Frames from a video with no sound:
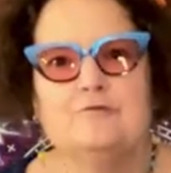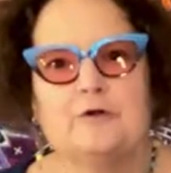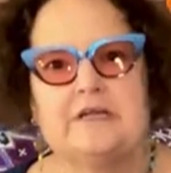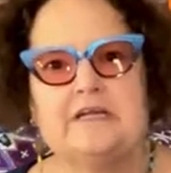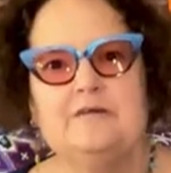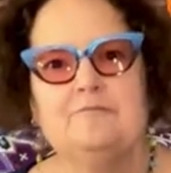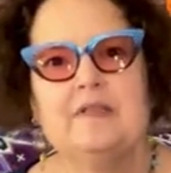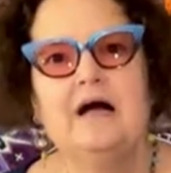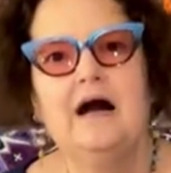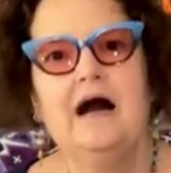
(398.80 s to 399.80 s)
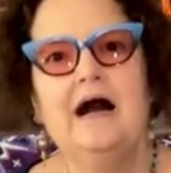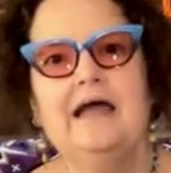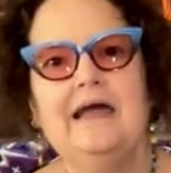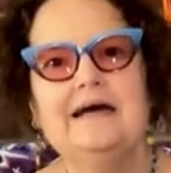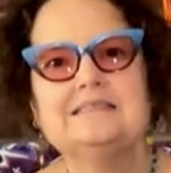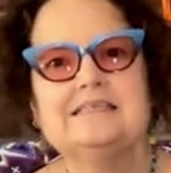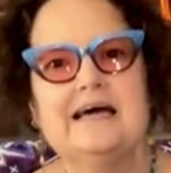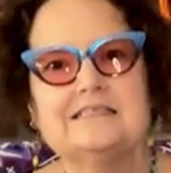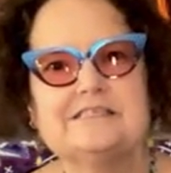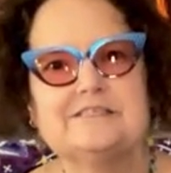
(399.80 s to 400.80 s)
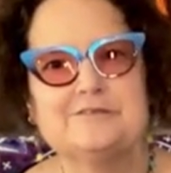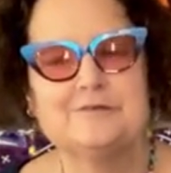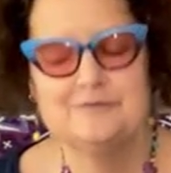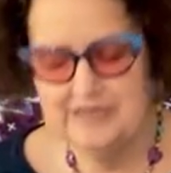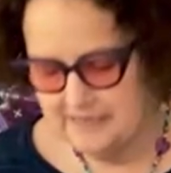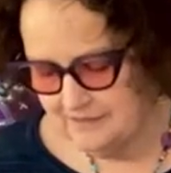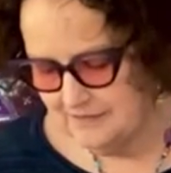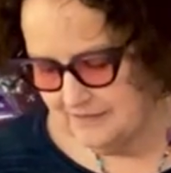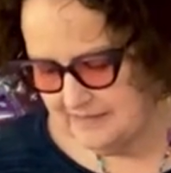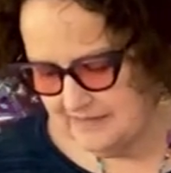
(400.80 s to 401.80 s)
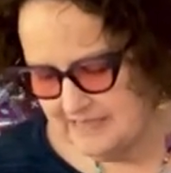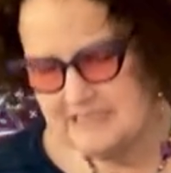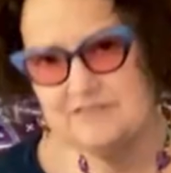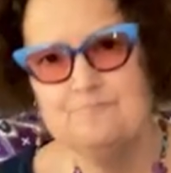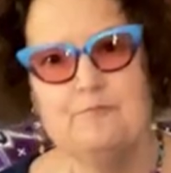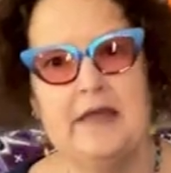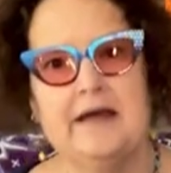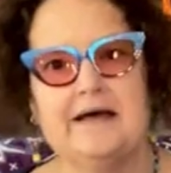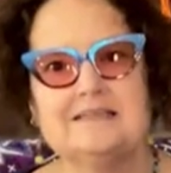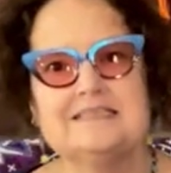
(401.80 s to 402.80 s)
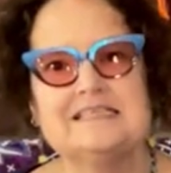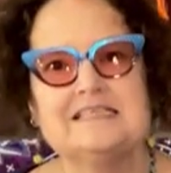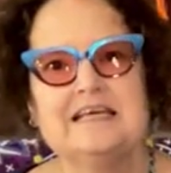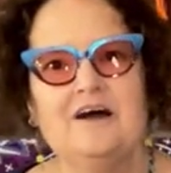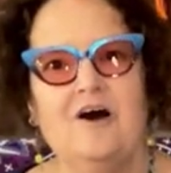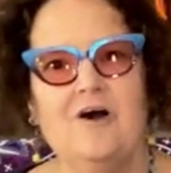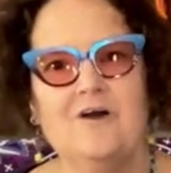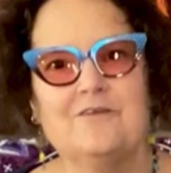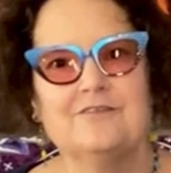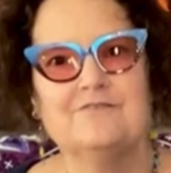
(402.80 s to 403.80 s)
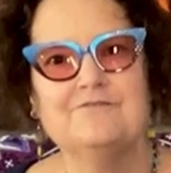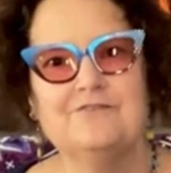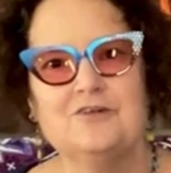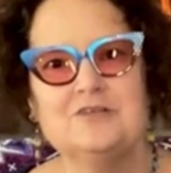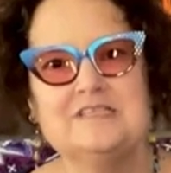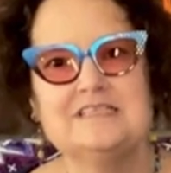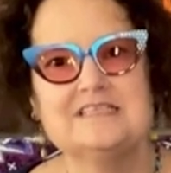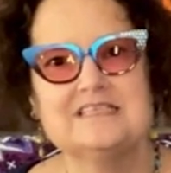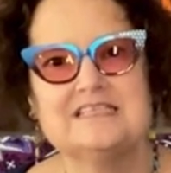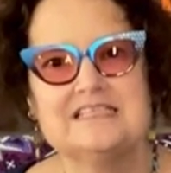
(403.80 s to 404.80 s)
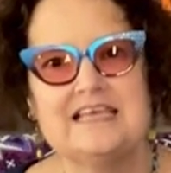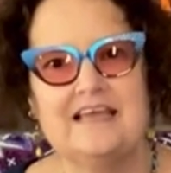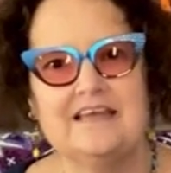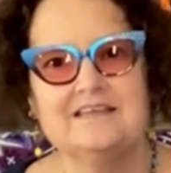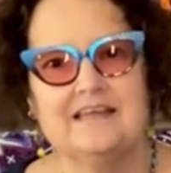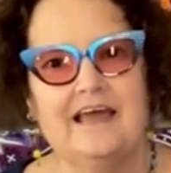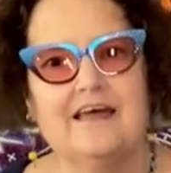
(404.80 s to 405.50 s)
40, I had tattooed, and these bands are the first, second,